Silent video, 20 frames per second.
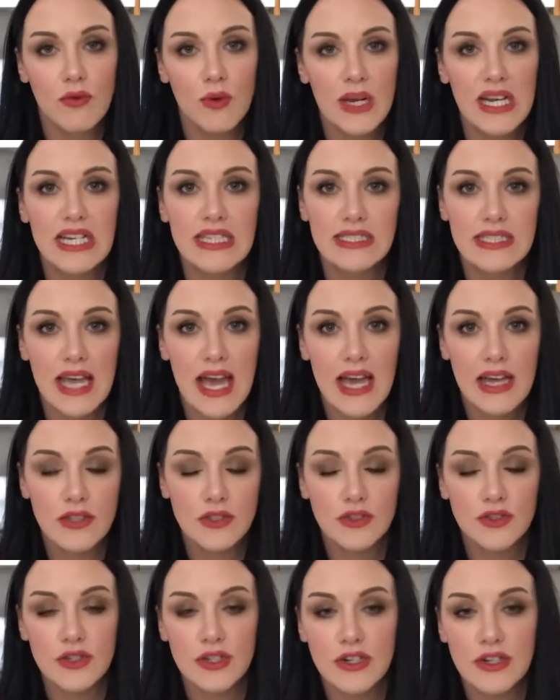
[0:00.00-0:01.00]
it's
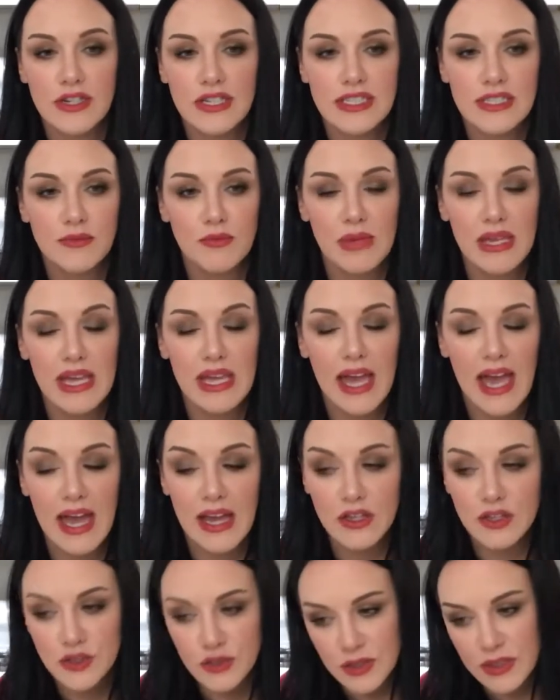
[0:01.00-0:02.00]
extra crispy,
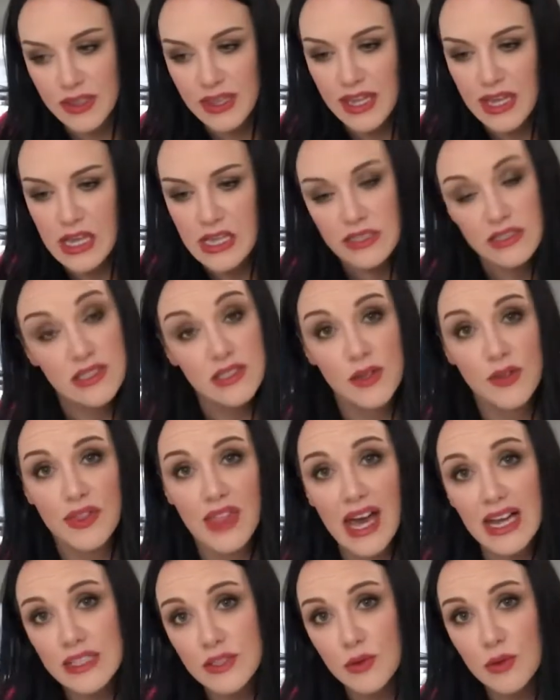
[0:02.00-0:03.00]
extra thin. So
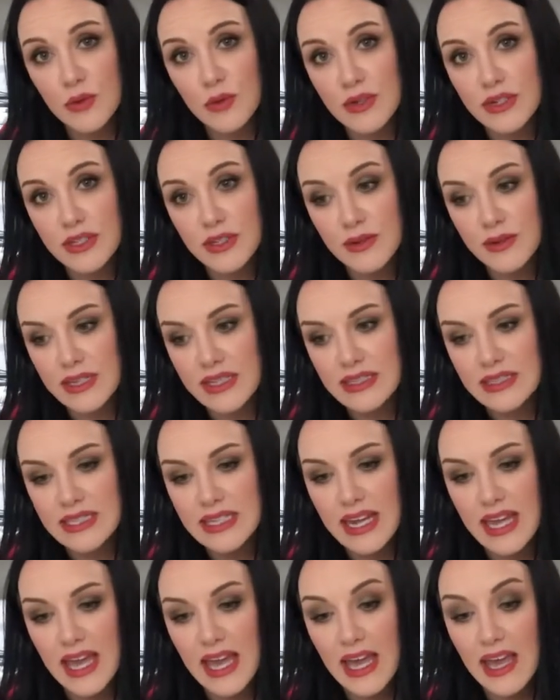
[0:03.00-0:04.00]
that's what we're doing today.